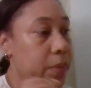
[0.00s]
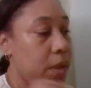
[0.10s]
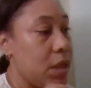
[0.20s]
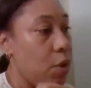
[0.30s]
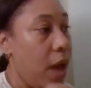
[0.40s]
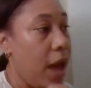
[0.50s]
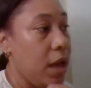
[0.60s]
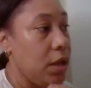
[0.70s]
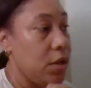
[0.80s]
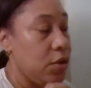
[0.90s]
so I
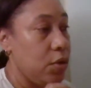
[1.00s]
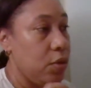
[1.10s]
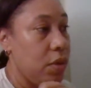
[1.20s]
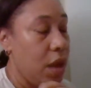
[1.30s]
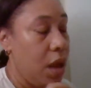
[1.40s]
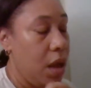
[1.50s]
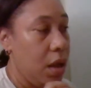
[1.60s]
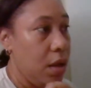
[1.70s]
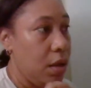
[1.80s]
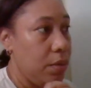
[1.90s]
could do
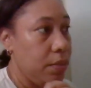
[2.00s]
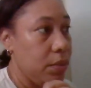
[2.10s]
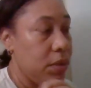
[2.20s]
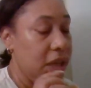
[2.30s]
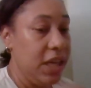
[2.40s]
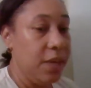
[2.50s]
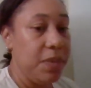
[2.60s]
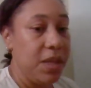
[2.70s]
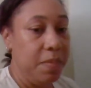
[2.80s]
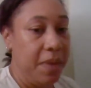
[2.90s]
the
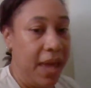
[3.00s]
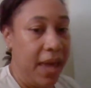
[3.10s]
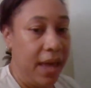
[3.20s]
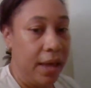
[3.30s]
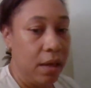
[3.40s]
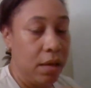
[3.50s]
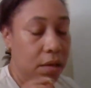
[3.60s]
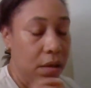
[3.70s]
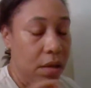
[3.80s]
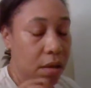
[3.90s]
Ipsy bag
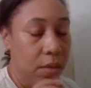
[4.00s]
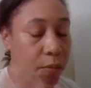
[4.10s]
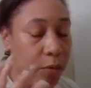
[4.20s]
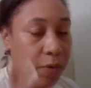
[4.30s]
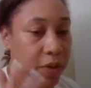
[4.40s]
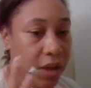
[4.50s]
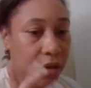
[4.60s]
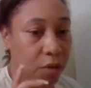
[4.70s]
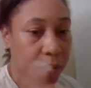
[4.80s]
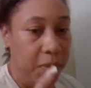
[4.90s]

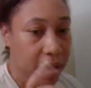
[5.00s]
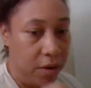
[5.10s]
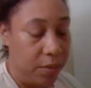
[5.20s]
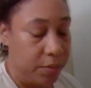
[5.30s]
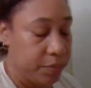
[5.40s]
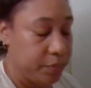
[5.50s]
reveal better.